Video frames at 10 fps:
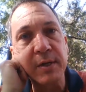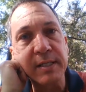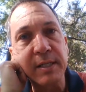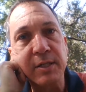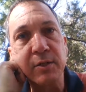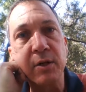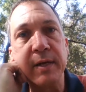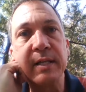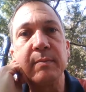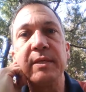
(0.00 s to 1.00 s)
is a
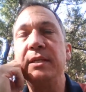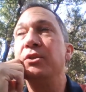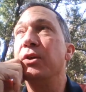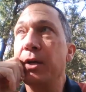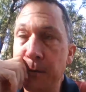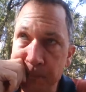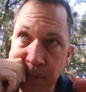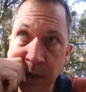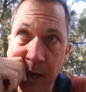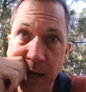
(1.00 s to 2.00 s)
pseudo-intimacy trigger.
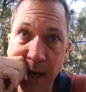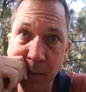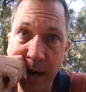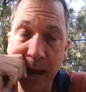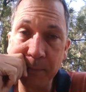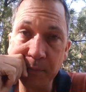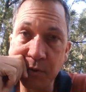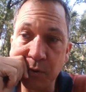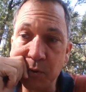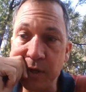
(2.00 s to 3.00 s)
And what
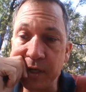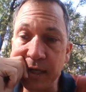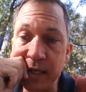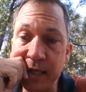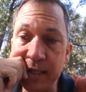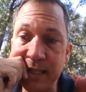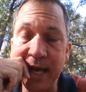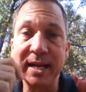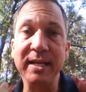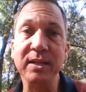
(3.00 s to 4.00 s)
happens with it is
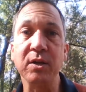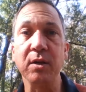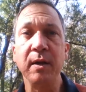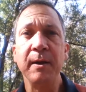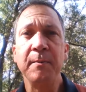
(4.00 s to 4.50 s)
that it either